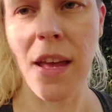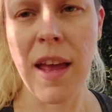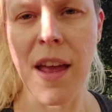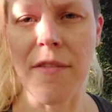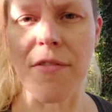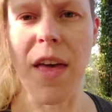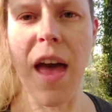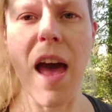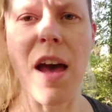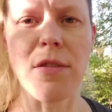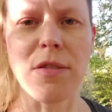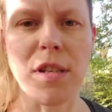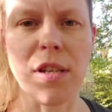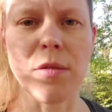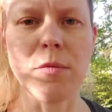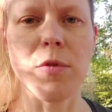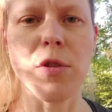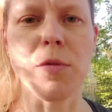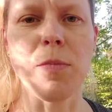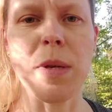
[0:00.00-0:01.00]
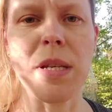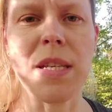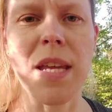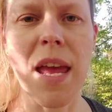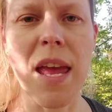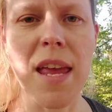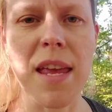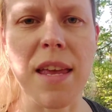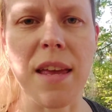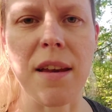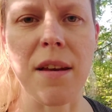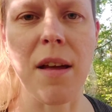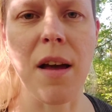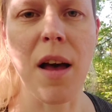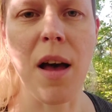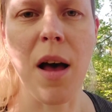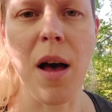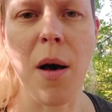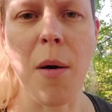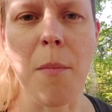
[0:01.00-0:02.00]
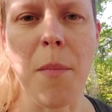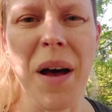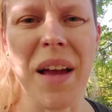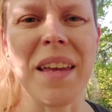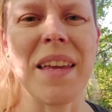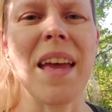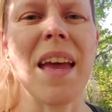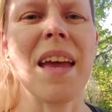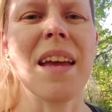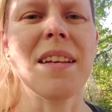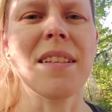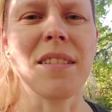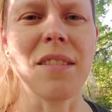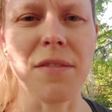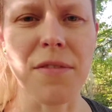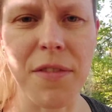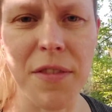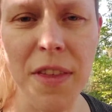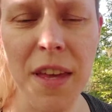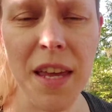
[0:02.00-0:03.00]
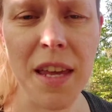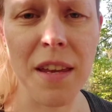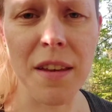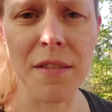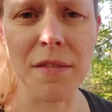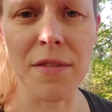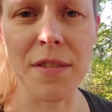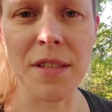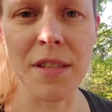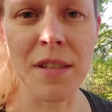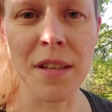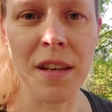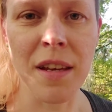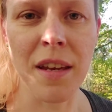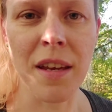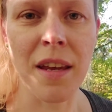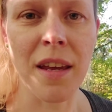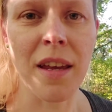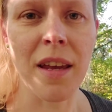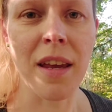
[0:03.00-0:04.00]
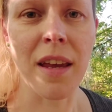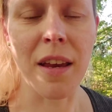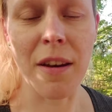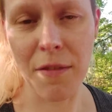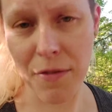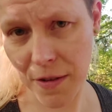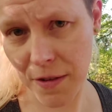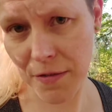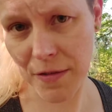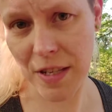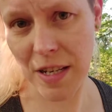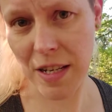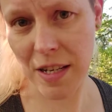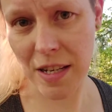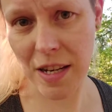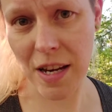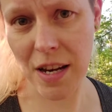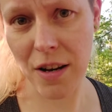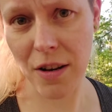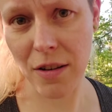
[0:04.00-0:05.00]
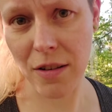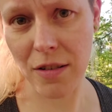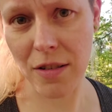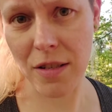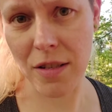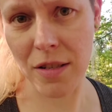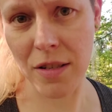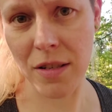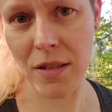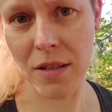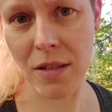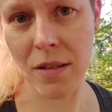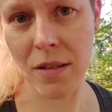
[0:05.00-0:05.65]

if the house can just be taken by gangs of thieves in 15 years.